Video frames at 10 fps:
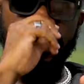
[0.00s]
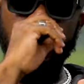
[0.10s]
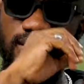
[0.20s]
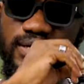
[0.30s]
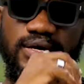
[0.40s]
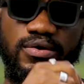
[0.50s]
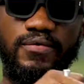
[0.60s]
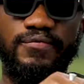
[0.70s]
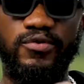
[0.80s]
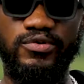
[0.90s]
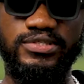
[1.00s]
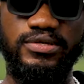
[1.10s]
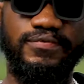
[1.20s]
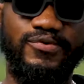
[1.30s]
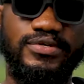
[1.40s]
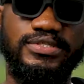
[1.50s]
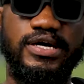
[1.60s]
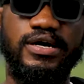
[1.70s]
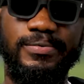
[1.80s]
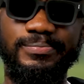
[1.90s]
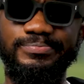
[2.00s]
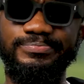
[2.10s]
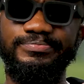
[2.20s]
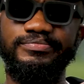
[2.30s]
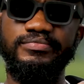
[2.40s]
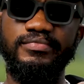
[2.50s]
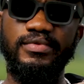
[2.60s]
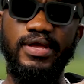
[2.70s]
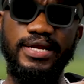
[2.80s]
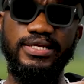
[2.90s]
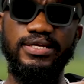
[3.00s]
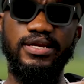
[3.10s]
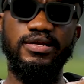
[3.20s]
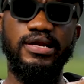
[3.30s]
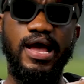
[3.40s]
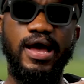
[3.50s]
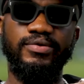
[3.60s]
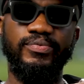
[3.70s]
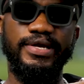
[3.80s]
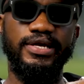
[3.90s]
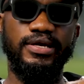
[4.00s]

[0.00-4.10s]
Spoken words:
Yeah, of course. I did learn the hard way.